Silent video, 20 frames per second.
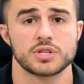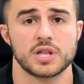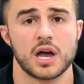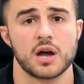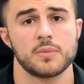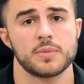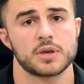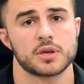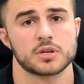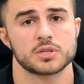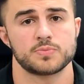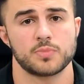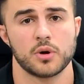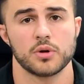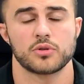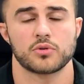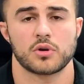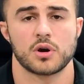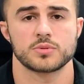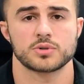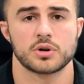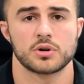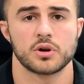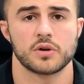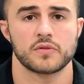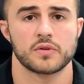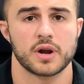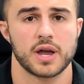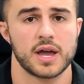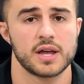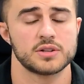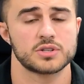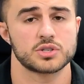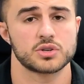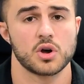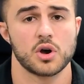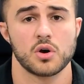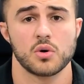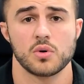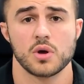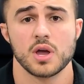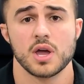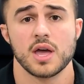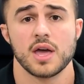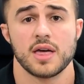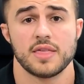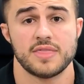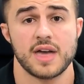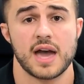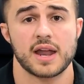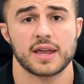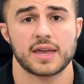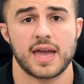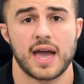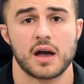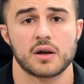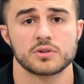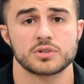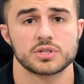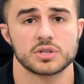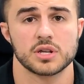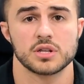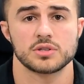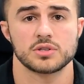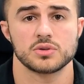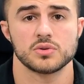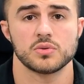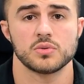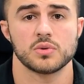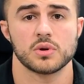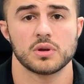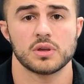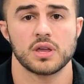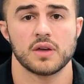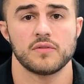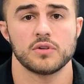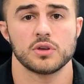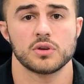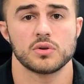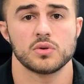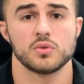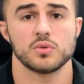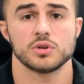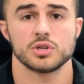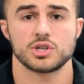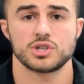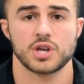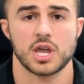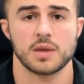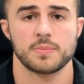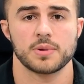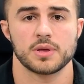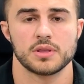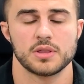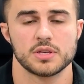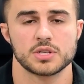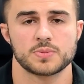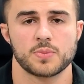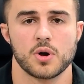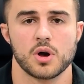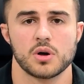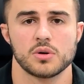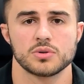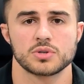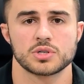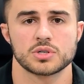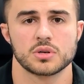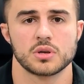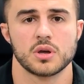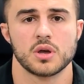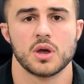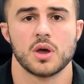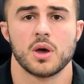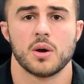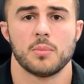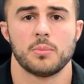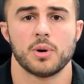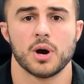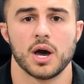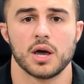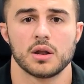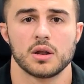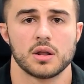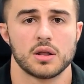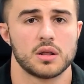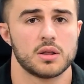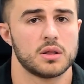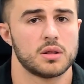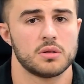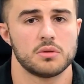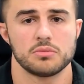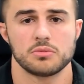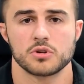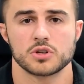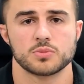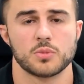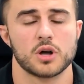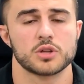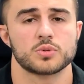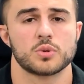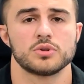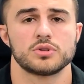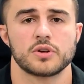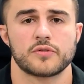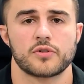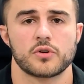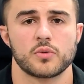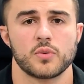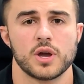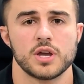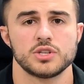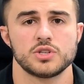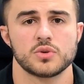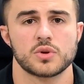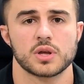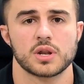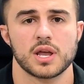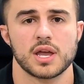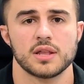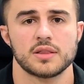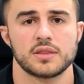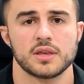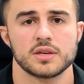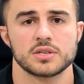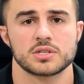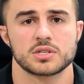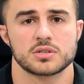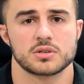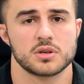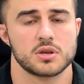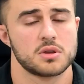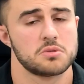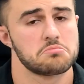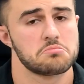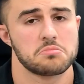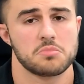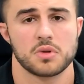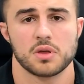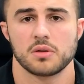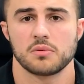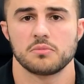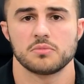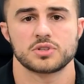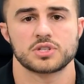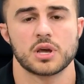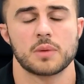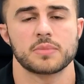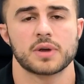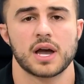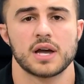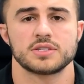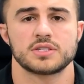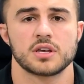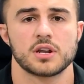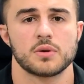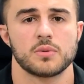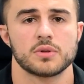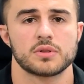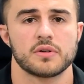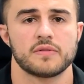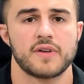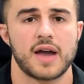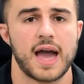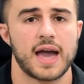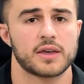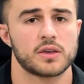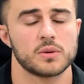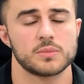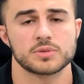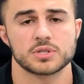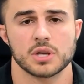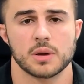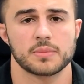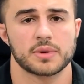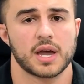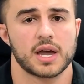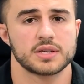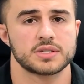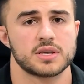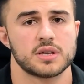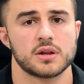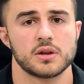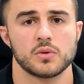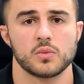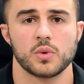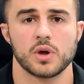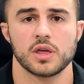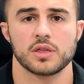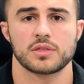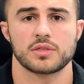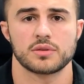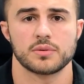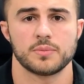now because both your arms aren't overhead. So that accounts into giving you shape in this pose. But there's multiple different ways you can hit this. Some guys hit it with a vacuum. Some guys hit it with